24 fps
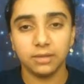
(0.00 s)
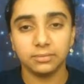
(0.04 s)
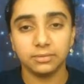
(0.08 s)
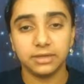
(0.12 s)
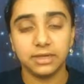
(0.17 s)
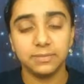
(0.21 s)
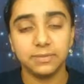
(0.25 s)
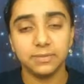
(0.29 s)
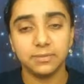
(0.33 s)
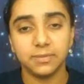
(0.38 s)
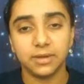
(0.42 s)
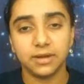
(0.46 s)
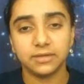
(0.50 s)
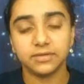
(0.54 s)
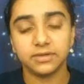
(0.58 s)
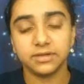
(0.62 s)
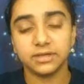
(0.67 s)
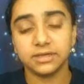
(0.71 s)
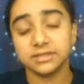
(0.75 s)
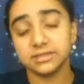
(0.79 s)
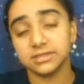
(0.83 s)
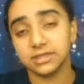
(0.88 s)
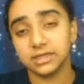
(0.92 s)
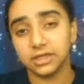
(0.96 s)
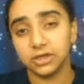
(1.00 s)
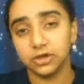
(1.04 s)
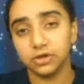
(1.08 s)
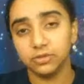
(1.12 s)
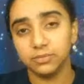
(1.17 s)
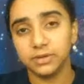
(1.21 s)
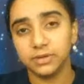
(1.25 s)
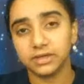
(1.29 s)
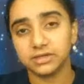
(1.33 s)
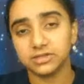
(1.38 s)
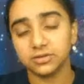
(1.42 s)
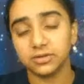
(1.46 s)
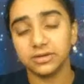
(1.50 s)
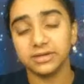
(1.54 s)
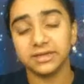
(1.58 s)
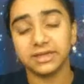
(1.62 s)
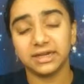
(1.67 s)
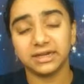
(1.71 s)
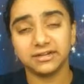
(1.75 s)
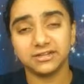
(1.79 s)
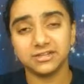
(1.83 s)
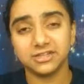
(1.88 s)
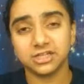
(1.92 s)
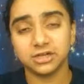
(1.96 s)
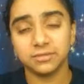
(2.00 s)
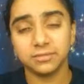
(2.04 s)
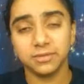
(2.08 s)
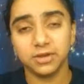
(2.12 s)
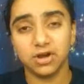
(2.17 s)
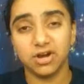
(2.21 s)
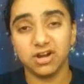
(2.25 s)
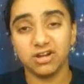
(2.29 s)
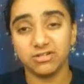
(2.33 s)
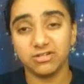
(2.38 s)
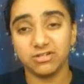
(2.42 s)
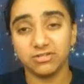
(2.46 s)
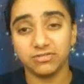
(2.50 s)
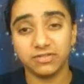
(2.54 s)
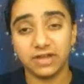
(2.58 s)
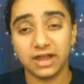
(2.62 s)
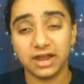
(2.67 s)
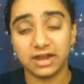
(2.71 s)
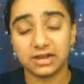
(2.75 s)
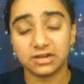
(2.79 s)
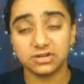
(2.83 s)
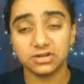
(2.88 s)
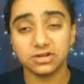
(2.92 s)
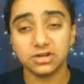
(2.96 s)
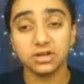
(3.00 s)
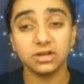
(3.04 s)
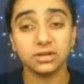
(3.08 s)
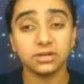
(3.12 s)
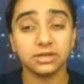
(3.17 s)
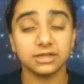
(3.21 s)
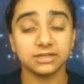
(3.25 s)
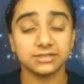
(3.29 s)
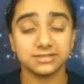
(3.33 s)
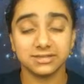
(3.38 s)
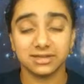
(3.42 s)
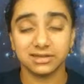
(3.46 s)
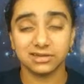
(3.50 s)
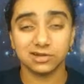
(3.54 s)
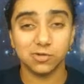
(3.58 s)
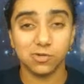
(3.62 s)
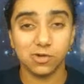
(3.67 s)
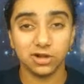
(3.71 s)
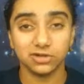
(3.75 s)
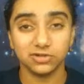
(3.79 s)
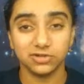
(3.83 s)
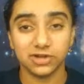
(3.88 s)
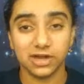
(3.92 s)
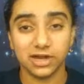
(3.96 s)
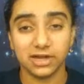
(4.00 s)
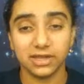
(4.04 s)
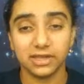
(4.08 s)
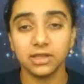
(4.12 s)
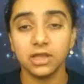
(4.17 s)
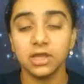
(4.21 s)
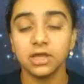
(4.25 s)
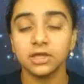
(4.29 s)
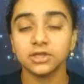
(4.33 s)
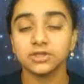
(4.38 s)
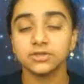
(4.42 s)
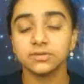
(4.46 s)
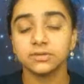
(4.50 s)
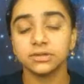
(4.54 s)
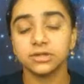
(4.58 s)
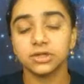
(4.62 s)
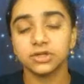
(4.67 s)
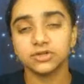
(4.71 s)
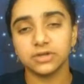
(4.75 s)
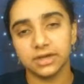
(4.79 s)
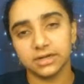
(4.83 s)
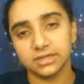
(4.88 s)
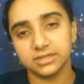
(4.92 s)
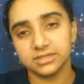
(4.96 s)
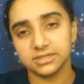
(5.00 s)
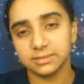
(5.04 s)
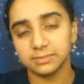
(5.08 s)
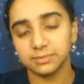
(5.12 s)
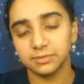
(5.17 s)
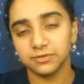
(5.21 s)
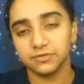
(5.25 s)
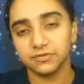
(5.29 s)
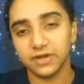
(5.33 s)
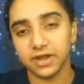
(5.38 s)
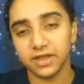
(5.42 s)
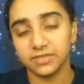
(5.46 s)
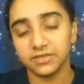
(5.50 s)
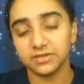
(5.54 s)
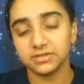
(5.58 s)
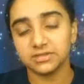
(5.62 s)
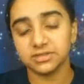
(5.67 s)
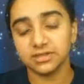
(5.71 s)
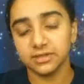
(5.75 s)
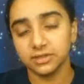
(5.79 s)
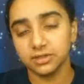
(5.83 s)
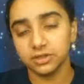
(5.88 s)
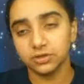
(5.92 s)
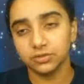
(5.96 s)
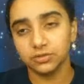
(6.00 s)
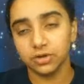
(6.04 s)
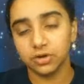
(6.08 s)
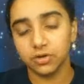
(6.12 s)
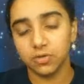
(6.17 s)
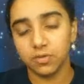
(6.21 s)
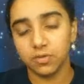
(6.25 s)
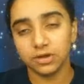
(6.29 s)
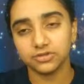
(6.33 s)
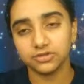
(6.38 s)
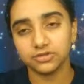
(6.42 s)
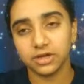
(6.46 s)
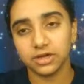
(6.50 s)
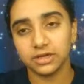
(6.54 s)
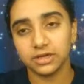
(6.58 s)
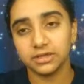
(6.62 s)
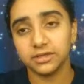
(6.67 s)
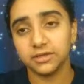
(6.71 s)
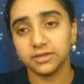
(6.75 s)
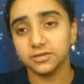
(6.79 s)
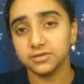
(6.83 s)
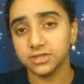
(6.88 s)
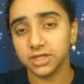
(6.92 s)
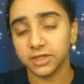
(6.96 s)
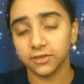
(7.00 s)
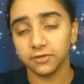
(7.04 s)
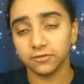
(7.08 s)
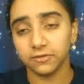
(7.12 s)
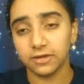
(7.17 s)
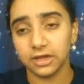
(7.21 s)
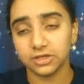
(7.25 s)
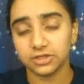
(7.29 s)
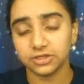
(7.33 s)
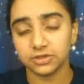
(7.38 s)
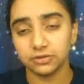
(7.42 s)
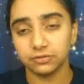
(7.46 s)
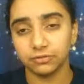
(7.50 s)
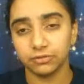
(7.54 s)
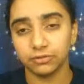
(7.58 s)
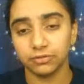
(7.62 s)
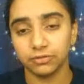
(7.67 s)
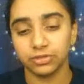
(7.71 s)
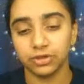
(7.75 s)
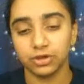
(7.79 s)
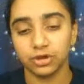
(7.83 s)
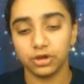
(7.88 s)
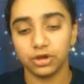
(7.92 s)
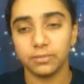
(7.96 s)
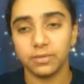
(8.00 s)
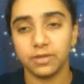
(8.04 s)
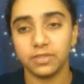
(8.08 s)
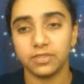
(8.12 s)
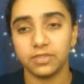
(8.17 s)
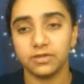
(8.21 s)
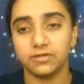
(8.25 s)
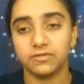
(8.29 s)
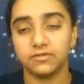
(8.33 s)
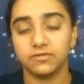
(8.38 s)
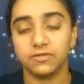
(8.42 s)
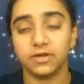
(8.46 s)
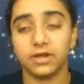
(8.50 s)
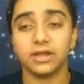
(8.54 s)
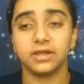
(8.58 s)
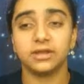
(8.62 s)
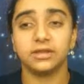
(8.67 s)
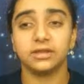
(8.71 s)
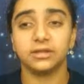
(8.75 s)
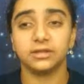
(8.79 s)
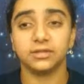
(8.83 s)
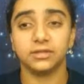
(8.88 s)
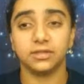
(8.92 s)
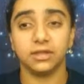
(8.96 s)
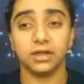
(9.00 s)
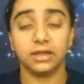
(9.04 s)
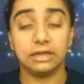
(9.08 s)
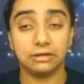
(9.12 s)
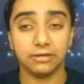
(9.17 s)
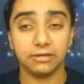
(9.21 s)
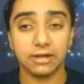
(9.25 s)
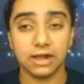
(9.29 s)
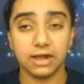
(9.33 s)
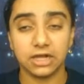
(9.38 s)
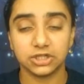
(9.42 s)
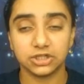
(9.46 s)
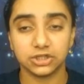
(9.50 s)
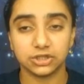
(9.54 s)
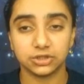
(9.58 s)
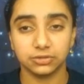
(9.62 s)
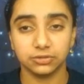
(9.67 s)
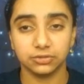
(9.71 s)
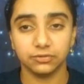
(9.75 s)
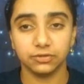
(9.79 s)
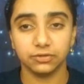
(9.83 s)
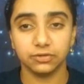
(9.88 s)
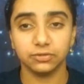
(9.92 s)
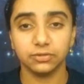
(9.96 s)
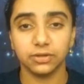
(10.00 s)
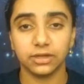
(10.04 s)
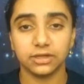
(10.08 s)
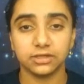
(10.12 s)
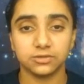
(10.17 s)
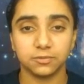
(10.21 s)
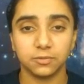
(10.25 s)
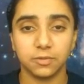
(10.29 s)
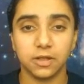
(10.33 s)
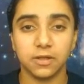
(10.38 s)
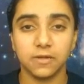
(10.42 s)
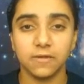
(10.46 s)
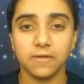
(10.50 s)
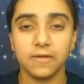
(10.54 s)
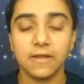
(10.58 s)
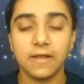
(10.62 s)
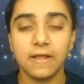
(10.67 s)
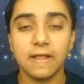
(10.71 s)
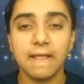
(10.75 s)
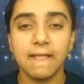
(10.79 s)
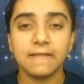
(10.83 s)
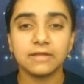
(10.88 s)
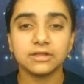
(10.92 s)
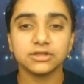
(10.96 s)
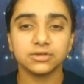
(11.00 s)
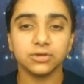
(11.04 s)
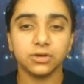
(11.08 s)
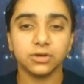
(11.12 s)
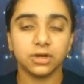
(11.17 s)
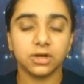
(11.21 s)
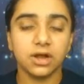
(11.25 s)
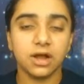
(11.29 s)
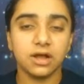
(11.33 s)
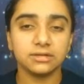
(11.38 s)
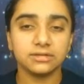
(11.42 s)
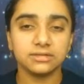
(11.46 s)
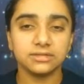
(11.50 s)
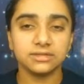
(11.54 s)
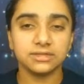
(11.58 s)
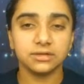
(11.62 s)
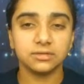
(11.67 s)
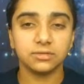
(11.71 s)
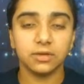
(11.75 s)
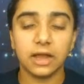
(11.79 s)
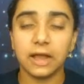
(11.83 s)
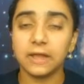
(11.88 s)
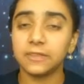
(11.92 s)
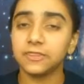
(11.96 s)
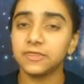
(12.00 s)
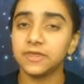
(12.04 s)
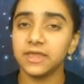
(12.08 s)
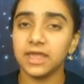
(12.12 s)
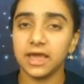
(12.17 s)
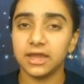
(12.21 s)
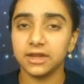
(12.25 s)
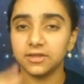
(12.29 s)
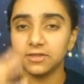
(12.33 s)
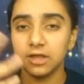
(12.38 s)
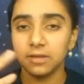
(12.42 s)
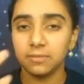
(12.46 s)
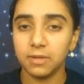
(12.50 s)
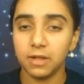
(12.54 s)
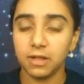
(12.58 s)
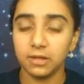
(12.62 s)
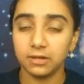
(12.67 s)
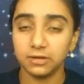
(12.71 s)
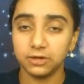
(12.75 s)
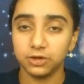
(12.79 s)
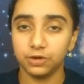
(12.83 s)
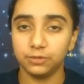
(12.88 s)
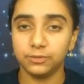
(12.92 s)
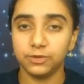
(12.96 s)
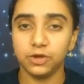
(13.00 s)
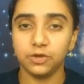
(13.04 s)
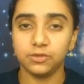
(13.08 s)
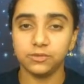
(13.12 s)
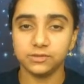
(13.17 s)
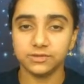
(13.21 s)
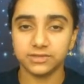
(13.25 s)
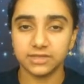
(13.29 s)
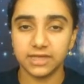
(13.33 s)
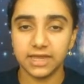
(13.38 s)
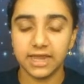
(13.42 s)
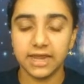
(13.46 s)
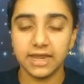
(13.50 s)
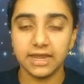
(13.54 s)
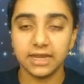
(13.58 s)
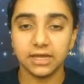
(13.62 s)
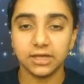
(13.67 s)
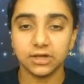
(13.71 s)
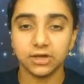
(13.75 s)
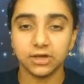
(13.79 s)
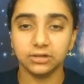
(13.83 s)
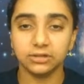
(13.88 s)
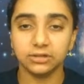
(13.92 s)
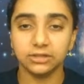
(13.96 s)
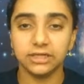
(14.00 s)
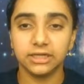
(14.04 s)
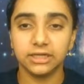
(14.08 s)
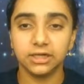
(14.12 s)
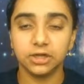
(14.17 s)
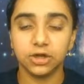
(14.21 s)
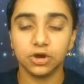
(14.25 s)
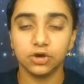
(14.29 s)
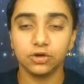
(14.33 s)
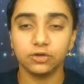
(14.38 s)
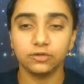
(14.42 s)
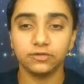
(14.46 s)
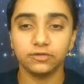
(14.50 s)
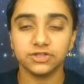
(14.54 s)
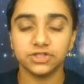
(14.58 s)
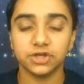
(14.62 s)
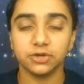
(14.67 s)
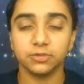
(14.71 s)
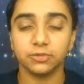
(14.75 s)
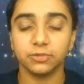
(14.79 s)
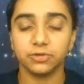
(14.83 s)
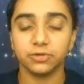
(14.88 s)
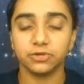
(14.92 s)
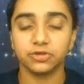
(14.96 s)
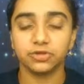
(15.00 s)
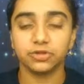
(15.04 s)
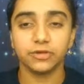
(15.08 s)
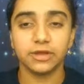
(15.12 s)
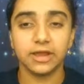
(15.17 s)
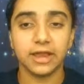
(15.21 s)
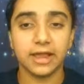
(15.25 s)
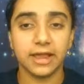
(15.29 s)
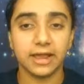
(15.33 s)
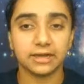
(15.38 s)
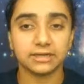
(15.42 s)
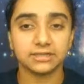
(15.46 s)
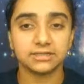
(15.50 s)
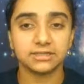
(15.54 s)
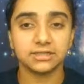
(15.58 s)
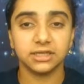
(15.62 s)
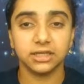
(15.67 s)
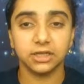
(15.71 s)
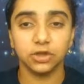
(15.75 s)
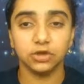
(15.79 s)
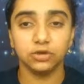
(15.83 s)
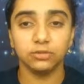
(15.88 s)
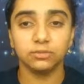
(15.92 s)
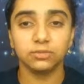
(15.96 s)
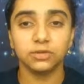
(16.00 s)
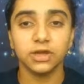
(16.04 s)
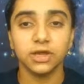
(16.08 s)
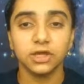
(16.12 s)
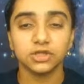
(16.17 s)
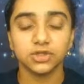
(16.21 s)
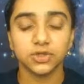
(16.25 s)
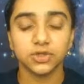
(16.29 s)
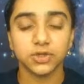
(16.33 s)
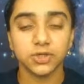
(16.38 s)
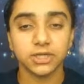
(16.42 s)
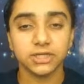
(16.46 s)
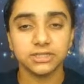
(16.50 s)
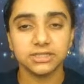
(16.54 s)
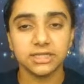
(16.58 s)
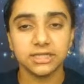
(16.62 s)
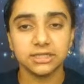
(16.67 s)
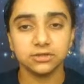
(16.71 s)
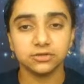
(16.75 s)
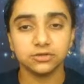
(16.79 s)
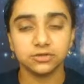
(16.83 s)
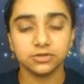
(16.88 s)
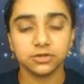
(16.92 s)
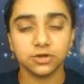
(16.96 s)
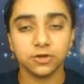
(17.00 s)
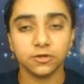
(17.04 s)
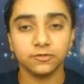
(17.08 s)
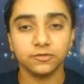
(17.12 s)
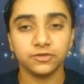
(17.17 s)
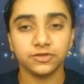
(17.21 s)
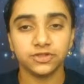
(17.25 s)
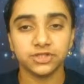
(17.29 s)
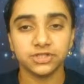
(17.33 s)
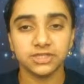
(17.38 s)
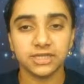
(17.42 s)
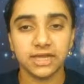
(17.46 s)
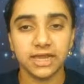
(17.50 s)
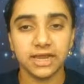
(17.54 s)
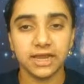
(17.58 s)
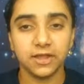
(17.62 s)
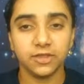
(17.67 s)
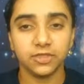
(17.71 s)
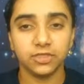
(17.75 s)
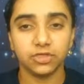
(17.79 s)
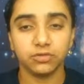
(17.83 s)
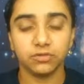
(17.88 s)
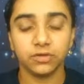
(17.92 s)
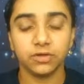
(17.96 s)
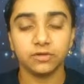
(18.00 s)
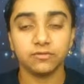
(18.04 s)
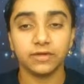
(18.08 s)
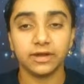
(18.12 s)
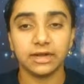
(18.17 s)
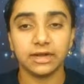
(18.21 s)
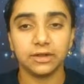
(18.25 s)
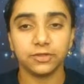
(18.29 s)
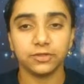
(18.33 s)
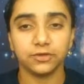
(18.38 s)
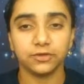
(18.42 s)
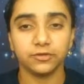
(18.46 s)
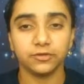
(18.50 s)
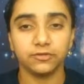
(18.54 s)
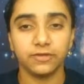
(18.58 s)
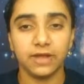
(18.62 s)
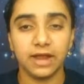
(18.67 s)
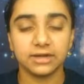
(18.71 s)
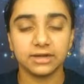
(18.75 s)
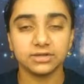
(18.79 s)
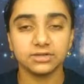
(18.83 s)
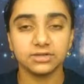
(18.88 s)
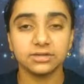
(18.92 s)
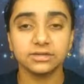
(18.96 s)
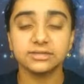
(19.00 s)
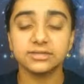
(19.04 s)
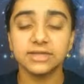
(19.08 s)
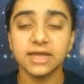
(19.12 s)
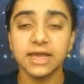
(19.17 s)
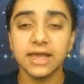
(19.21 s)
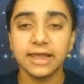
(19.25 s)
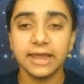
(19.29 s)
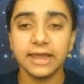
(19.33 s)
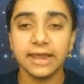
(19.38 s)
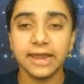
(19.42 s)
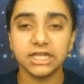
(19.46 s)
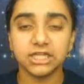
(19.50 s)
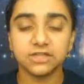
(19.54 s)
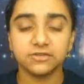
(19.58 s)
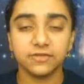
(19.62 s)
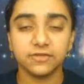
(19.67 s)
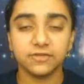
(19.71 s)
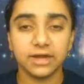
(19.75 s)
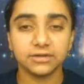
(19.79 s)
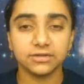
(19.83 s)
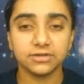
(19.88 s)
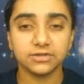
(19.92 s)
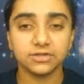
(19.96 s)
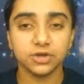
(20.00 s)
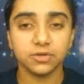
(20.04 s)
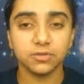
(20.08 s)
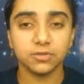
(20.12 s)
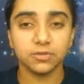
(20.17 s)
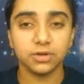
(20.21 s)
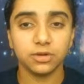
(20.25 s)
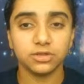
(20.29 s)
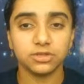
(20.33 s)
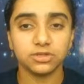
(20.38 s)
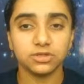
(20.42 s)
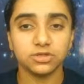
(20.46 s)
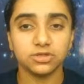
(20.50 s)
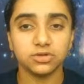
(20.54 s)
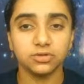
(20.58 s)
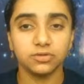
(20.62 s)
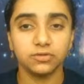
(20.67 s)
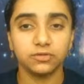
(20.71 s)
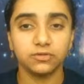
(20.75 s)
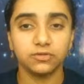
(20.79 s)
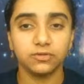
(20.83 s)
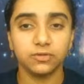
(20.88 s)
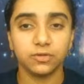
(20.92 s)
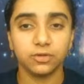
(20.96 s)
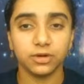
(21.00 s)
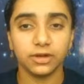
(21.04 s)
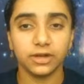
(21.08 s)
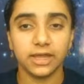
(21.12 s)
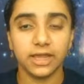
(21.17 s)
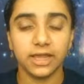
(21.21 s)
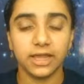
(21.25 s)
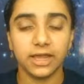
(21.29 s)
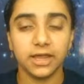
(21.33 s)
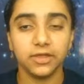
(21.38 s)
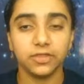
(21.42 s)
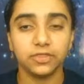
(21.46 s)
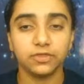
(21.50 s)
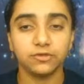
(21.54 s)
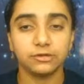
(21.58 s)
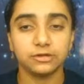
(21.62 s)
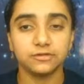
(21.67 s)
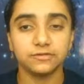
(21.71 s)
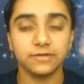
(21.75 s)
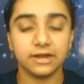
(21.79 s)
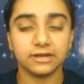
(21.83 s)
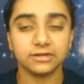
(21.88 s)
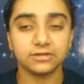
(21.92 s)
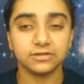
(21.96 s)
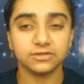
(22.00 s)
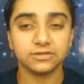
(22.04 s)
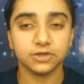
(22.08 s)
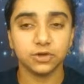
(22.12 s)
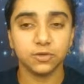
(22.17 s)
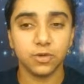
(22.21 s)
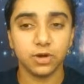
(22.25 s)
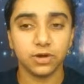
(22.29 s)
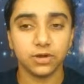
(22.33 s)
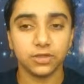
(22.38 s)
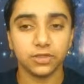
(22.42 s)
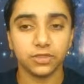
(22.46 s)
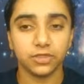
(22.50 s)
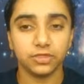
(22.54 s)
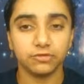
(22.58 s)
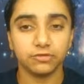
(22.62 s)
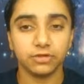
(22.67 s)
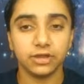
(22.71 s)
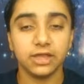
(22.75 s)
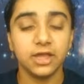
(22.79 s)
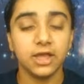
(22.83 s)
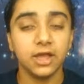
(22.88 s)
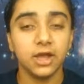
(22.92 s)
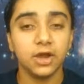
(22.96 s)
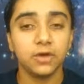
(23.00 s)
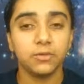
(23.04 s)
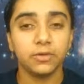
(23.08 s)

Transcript: Keep in mind that it's a cubic, so again, it's going to be hard to factor because it's not a quadratic. So we're going to try to simplify this into a quadratic using the rational root theorem and then find the irrational root as well. So our constant at the end of that polynomial was 8, and our leading coefficient was 3x cubed. So we're going to take those coefficients 8 and 3 and write out their factors. 8's factors are 1, 2, 4, and 8. 3's factors are 1 and 3.